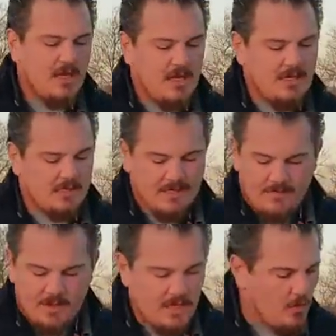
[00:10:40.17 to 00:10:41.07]
It does
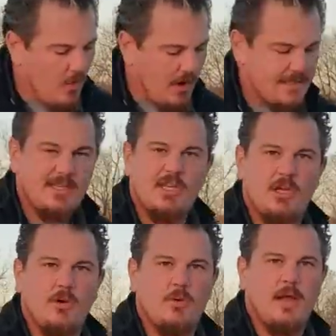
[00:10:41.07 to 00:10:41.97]
everything you want it to
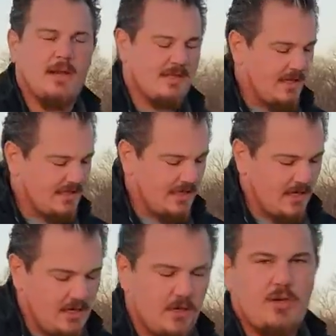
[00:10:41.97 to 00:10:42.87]
do, and it does it
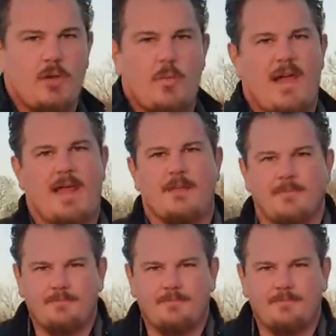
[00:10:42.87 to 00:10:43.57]
in a good way.